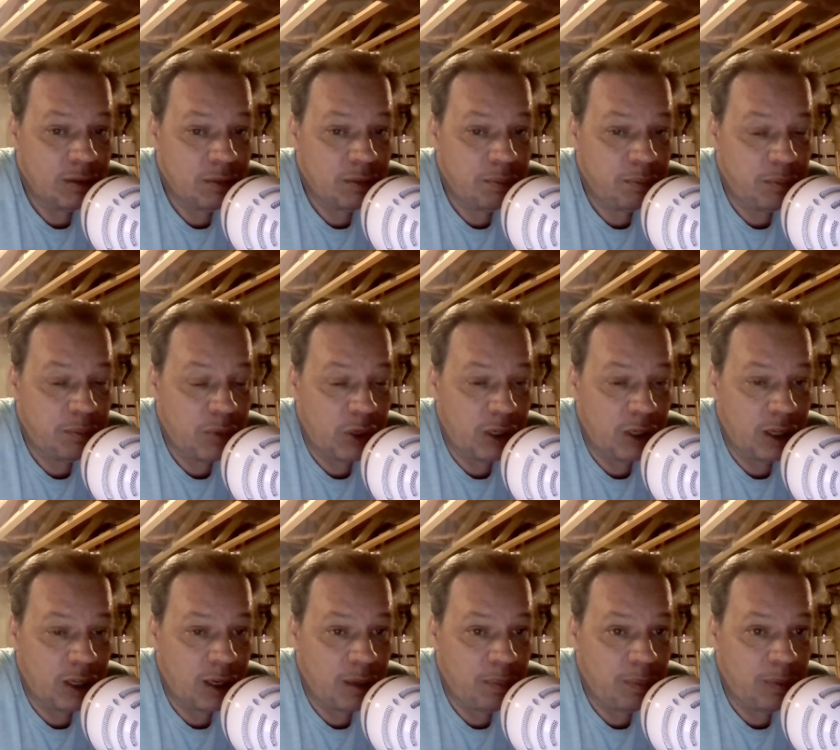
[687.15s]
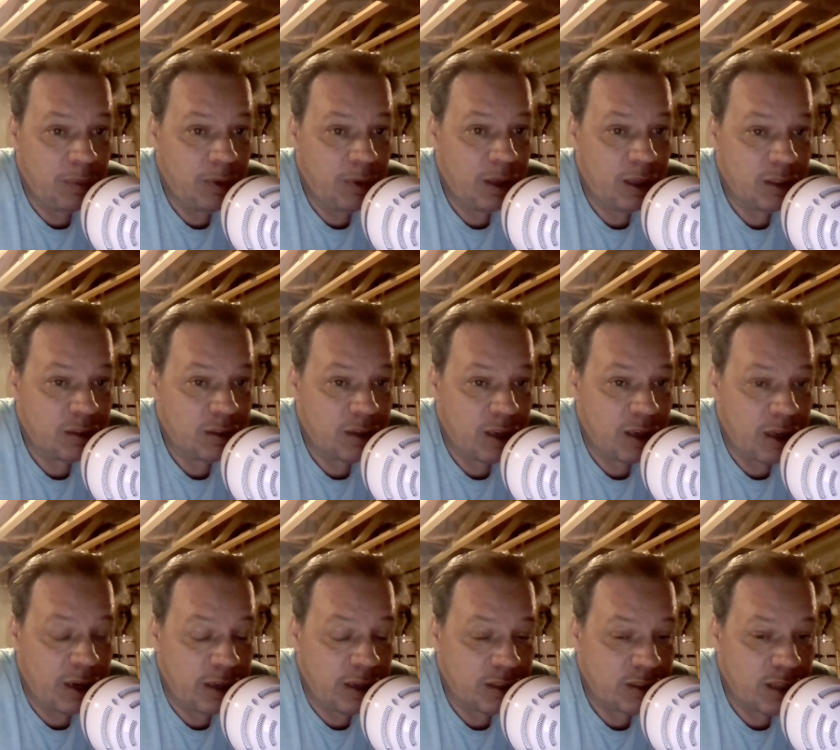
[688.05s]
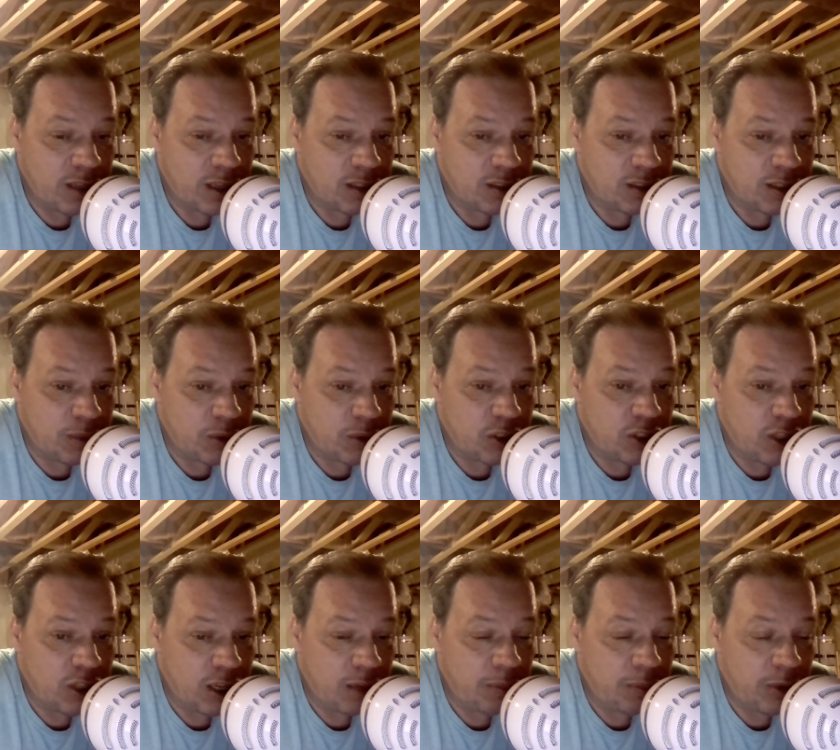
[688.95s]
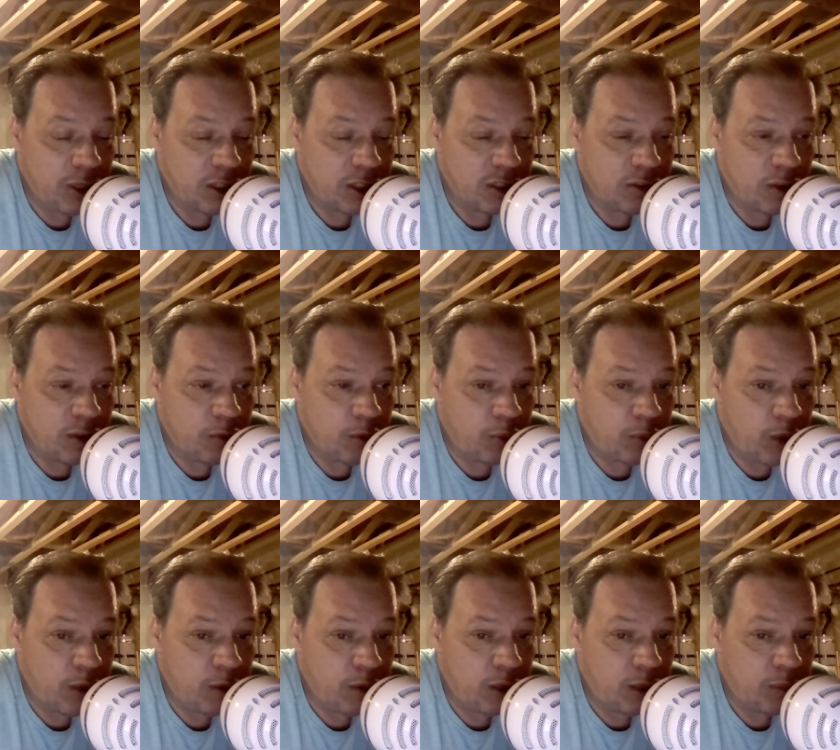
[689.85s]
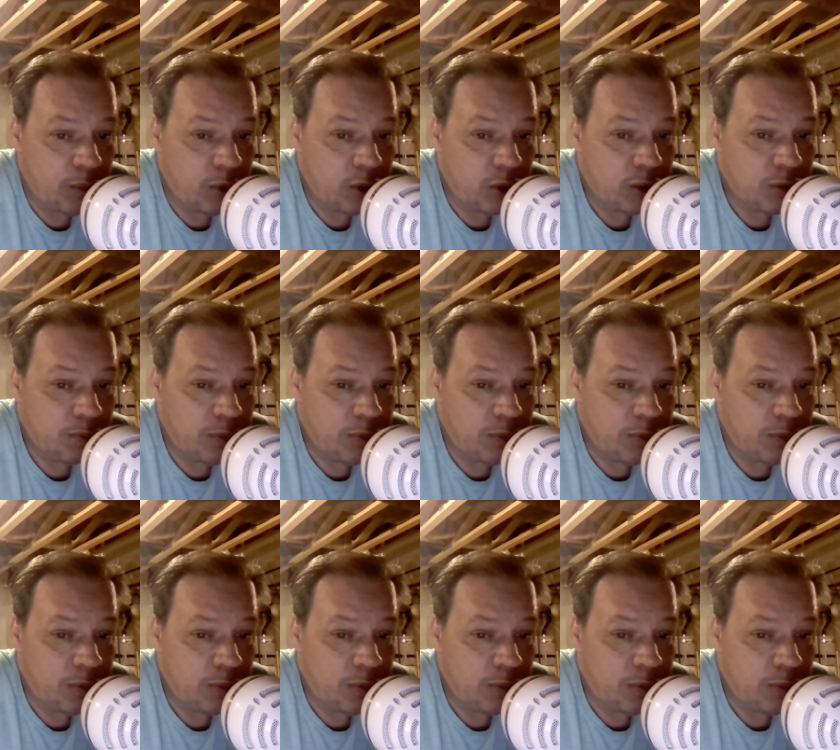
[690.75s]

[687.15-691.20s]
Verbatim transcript: bring up us not getting a second stimulus check because of unemployment numbers.